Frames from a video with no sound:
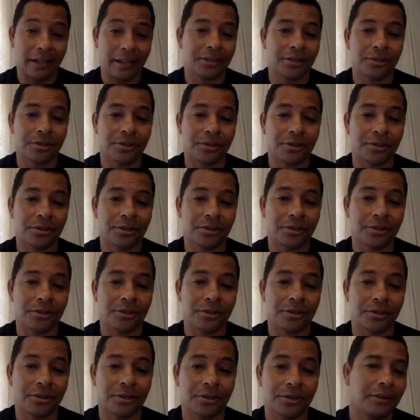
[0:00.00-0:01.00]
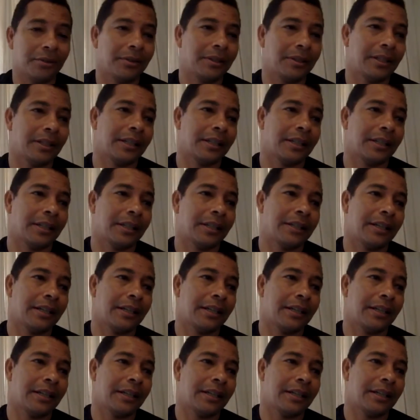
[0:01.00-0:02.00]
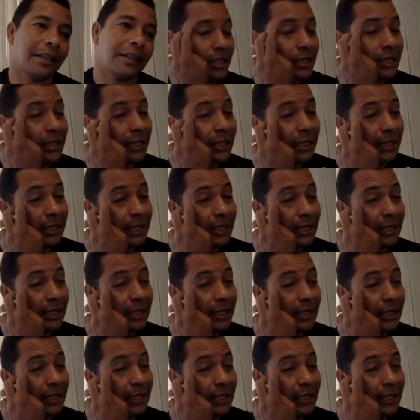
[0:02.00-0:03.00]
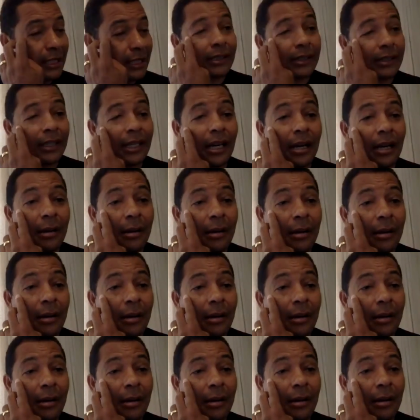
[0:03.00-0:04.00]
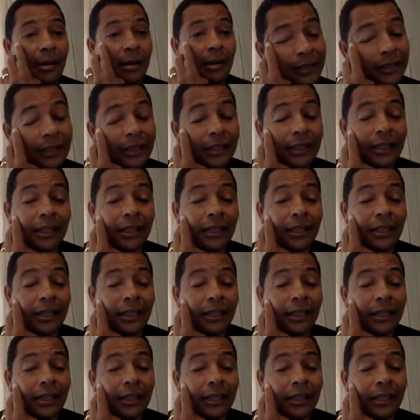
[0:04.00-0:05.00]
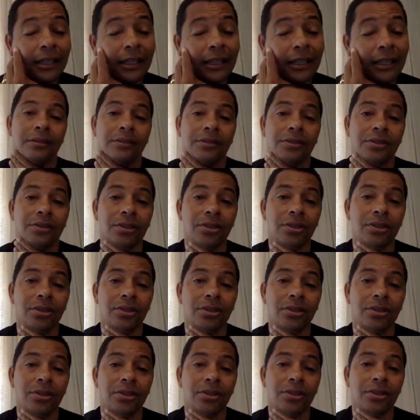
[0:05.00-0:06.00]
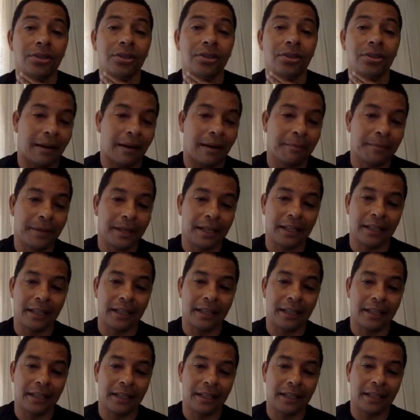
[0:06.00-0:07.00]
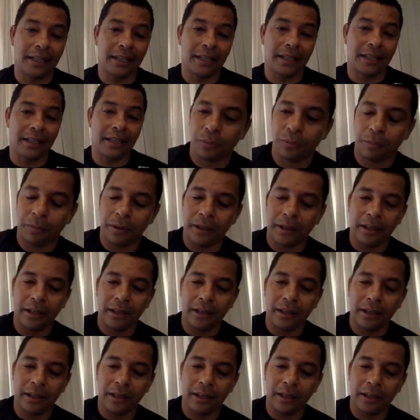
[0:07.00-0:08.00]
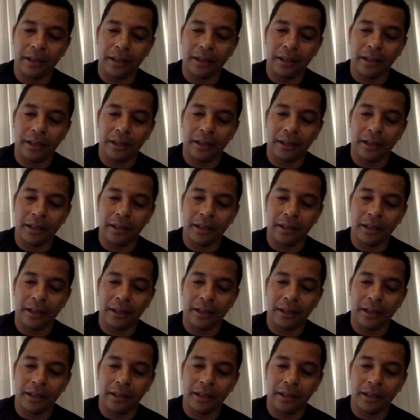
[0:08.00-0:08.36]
quality to play. I knew that I had condition, and at that time Arsene chose Flamini to play with